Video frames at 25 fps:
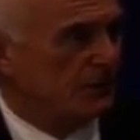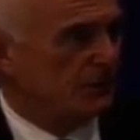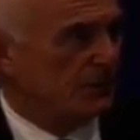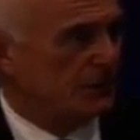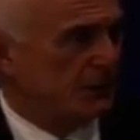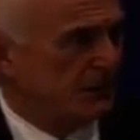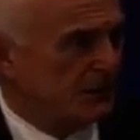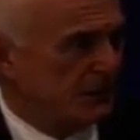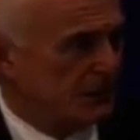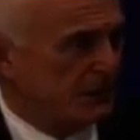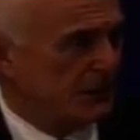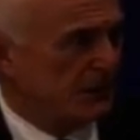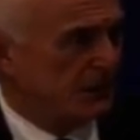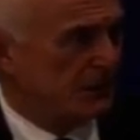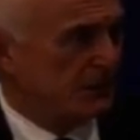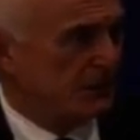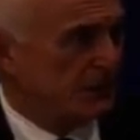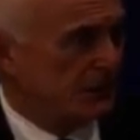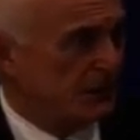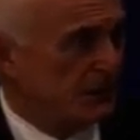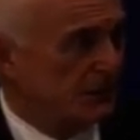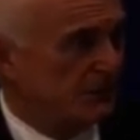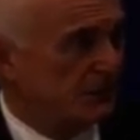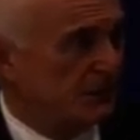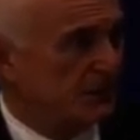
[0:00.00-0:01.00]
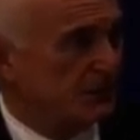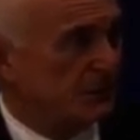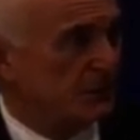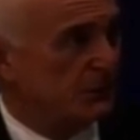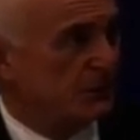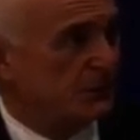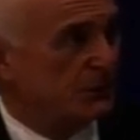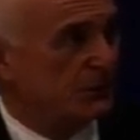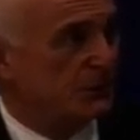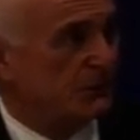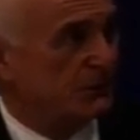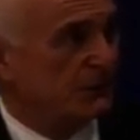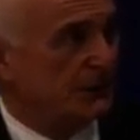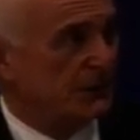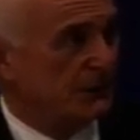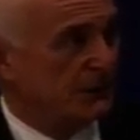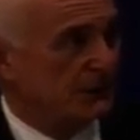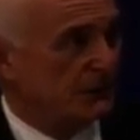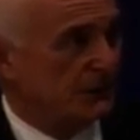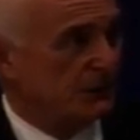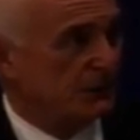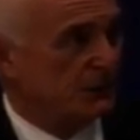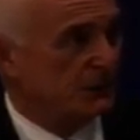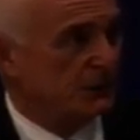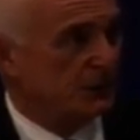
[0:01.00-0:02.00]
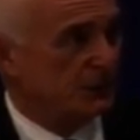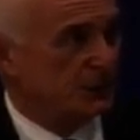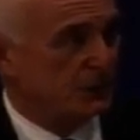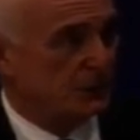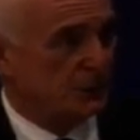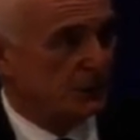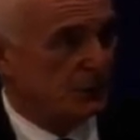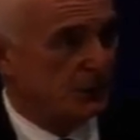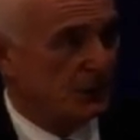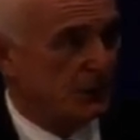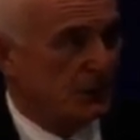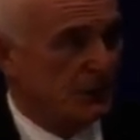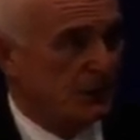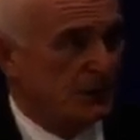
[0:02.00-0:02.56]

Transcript: particularly when it goes to